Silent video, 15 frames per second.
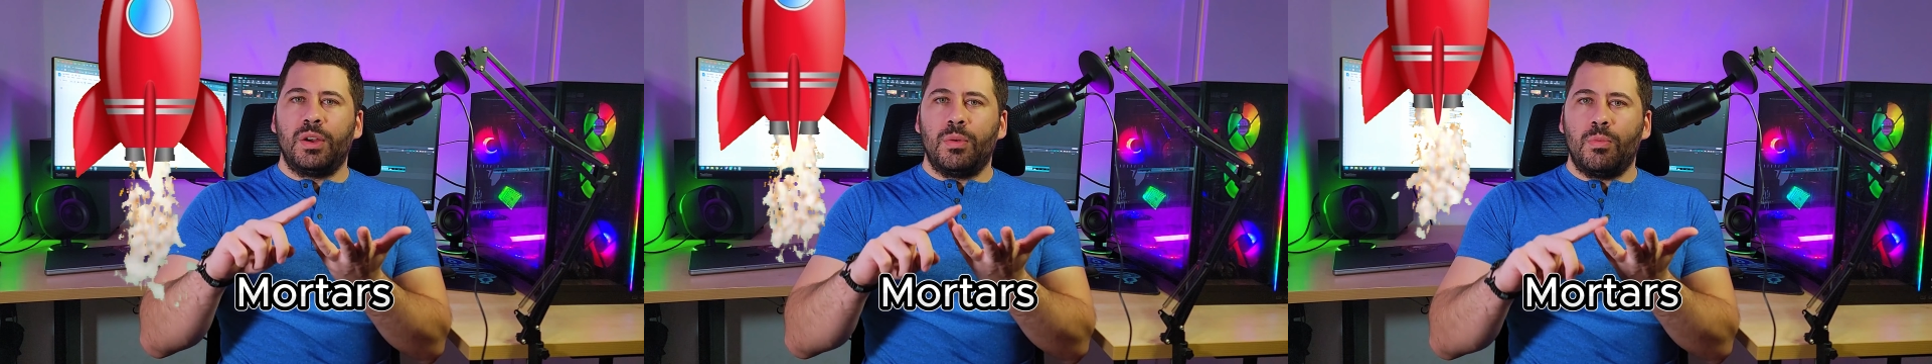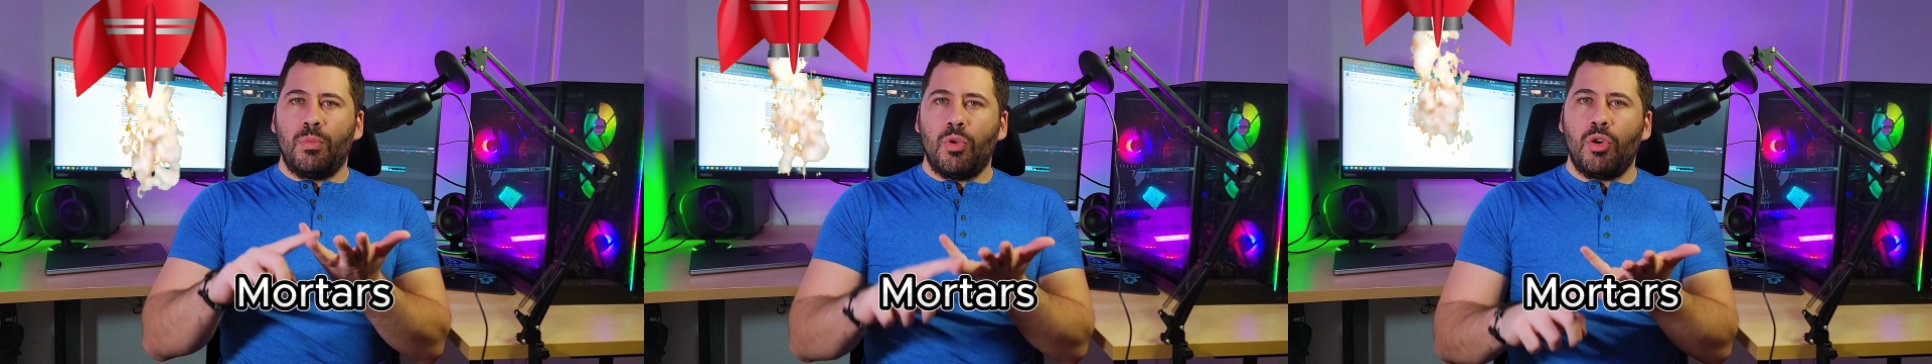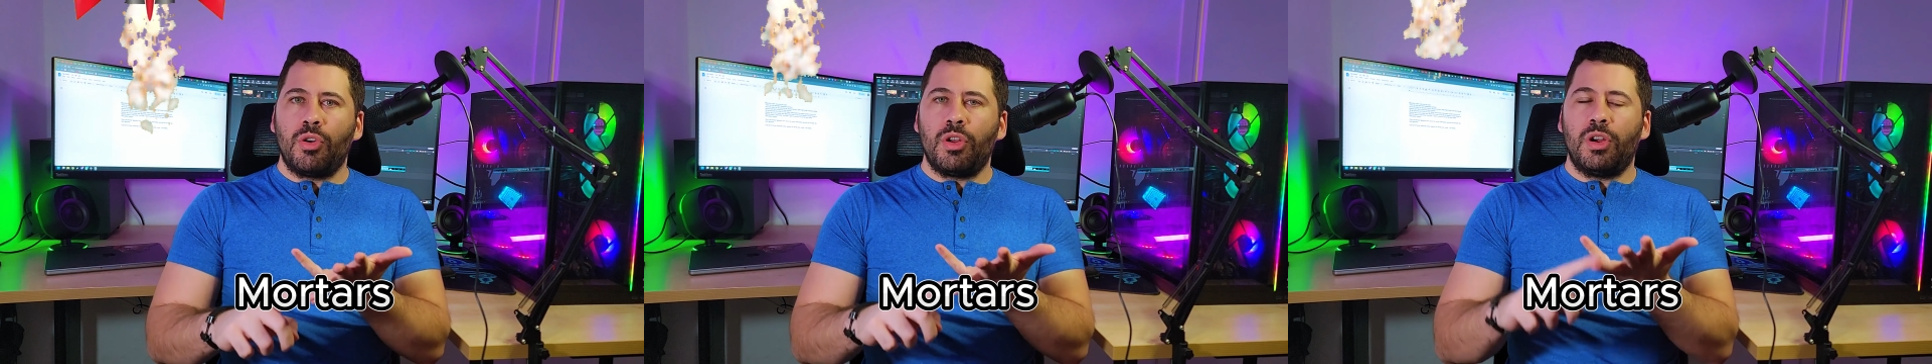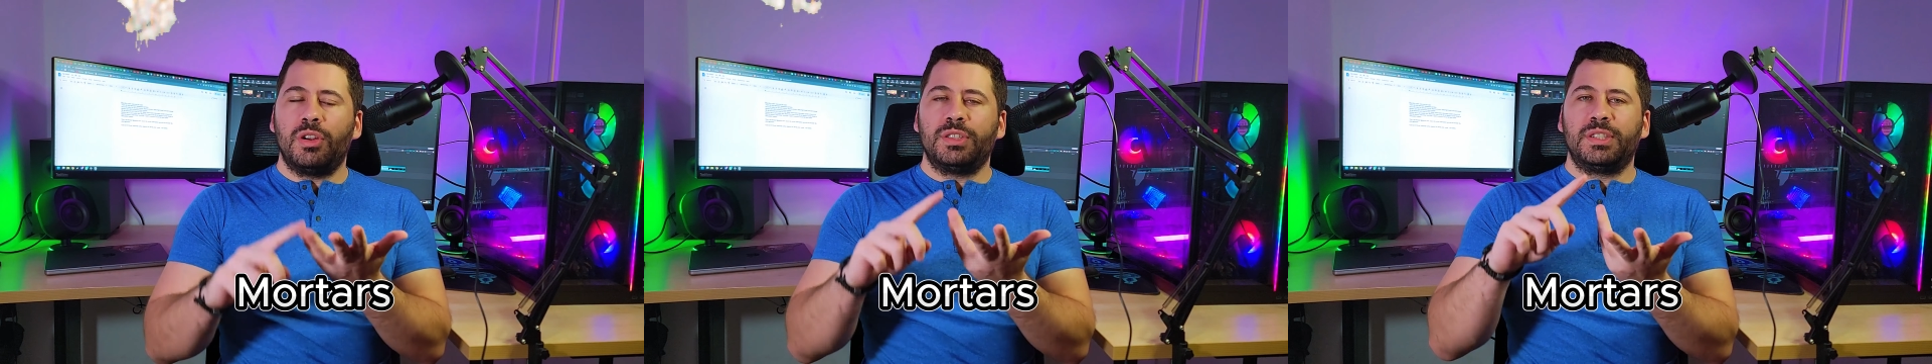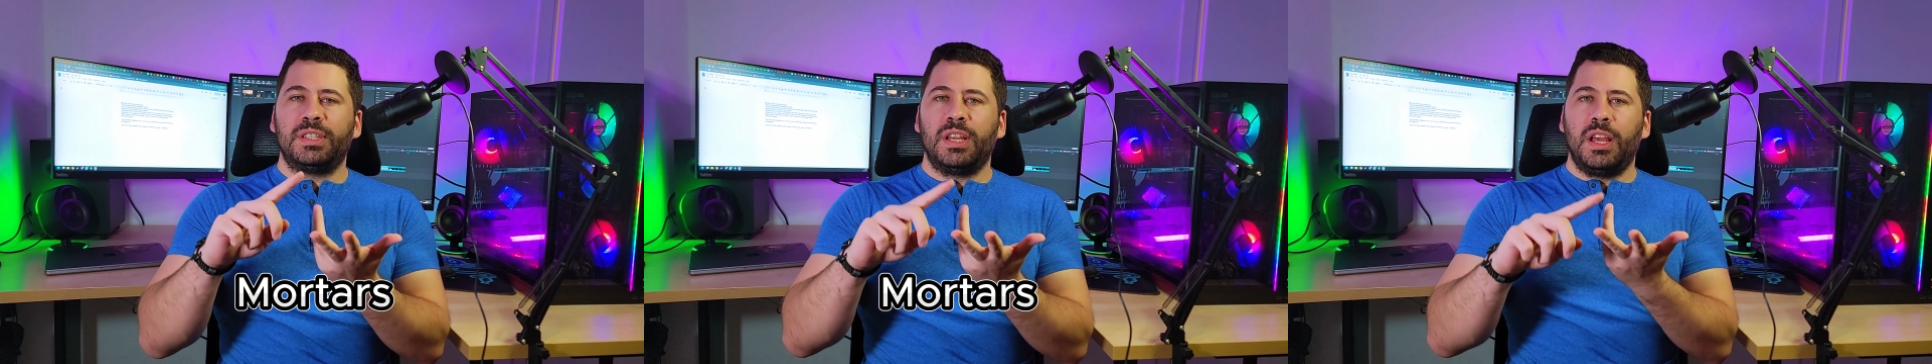
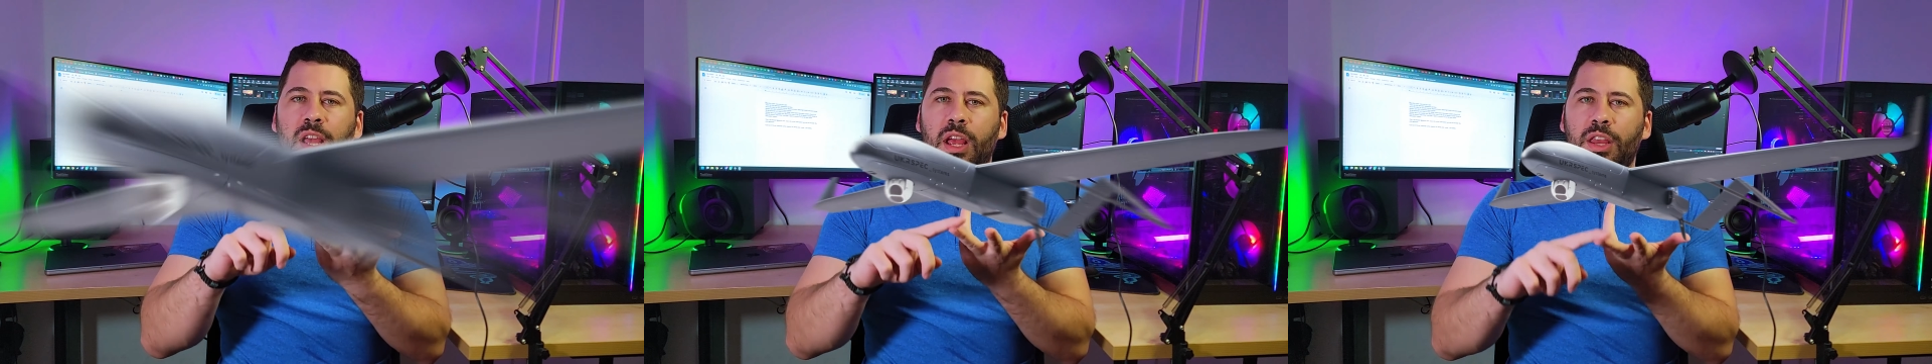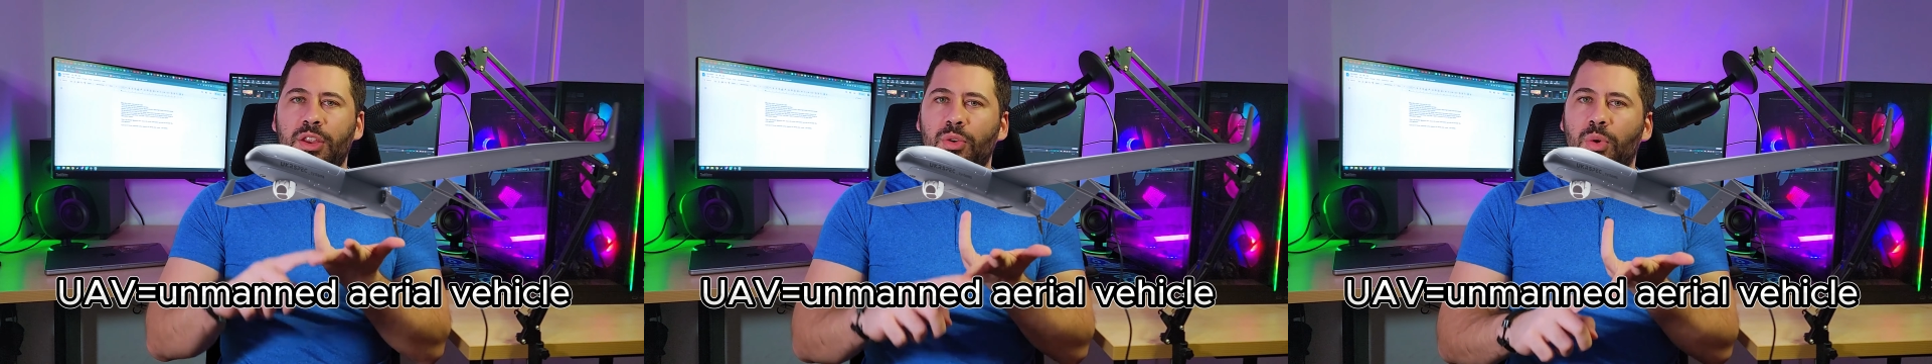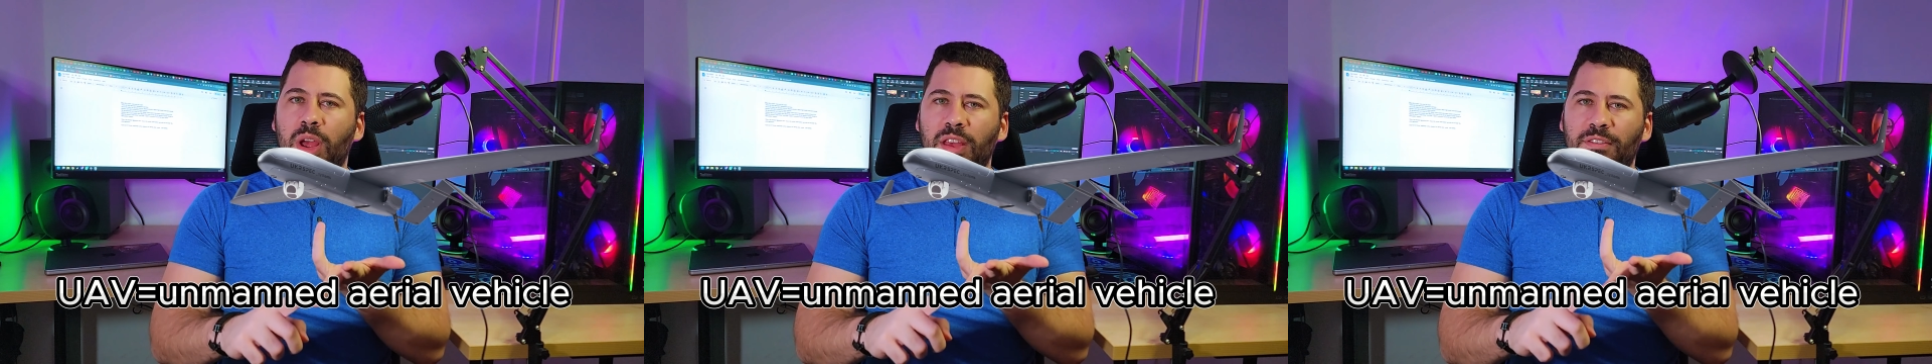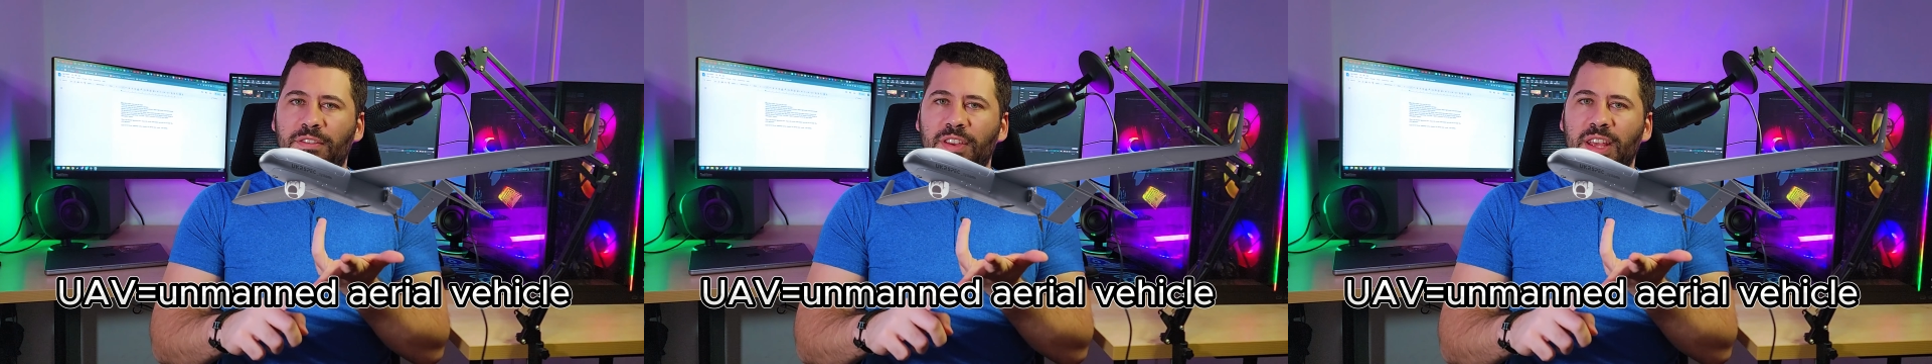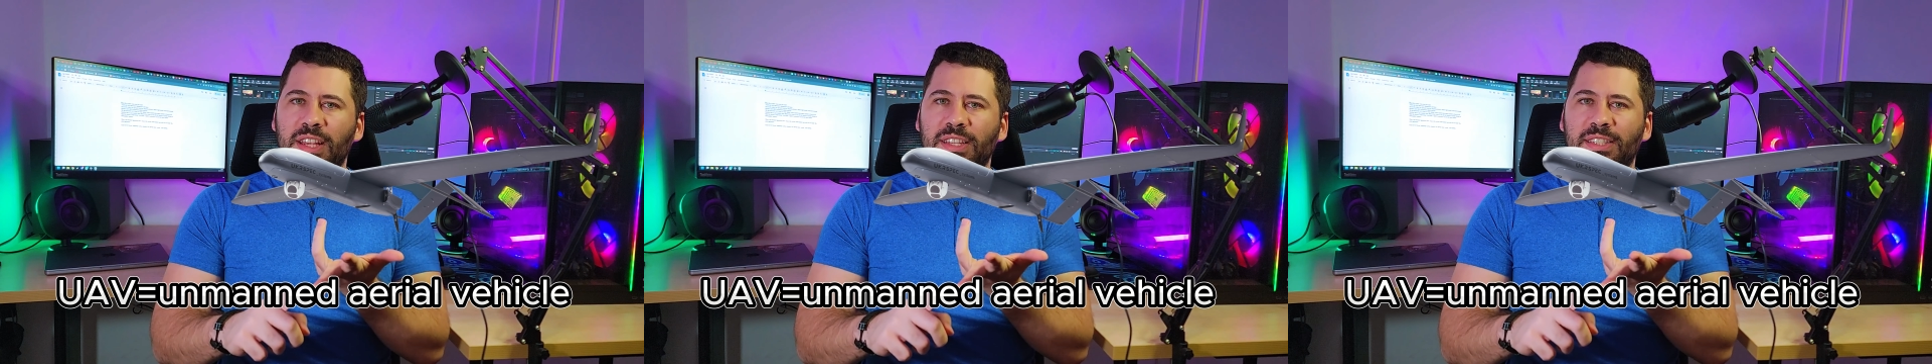mortars and
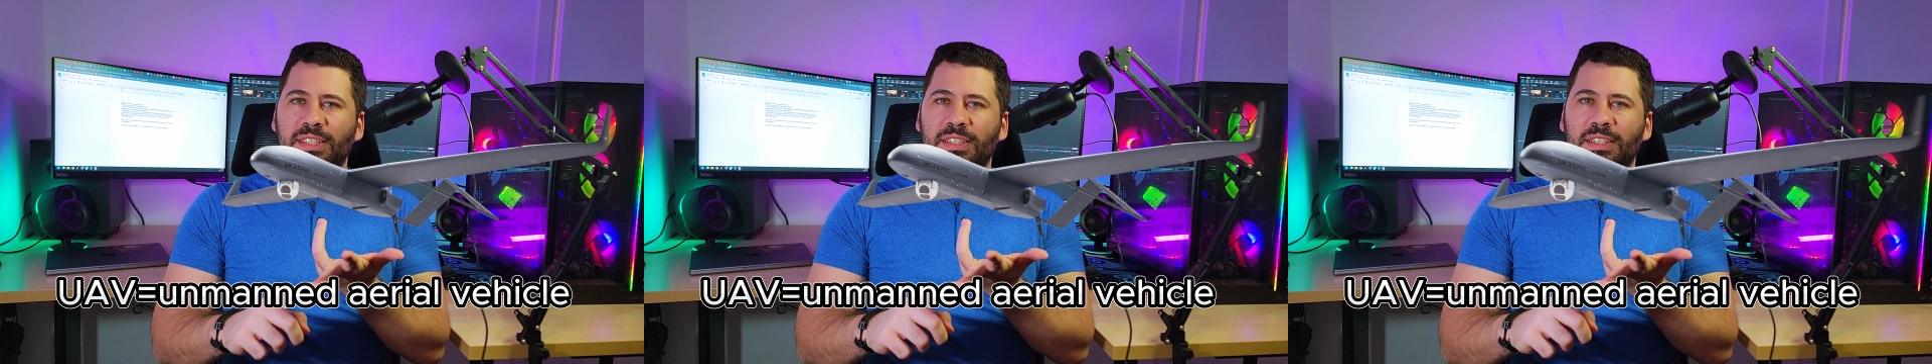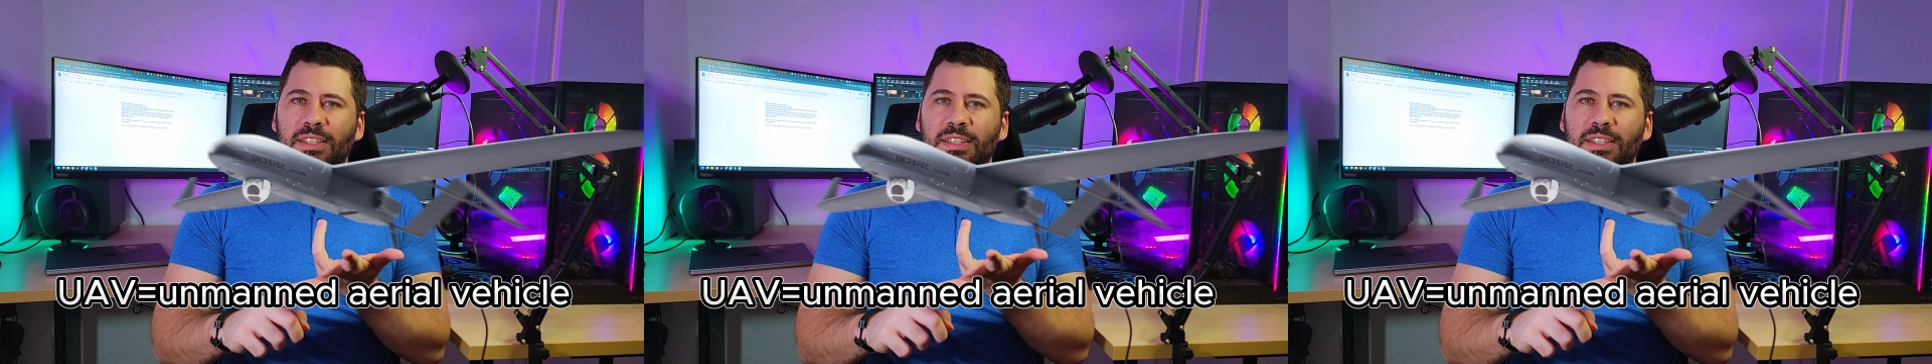UAVs.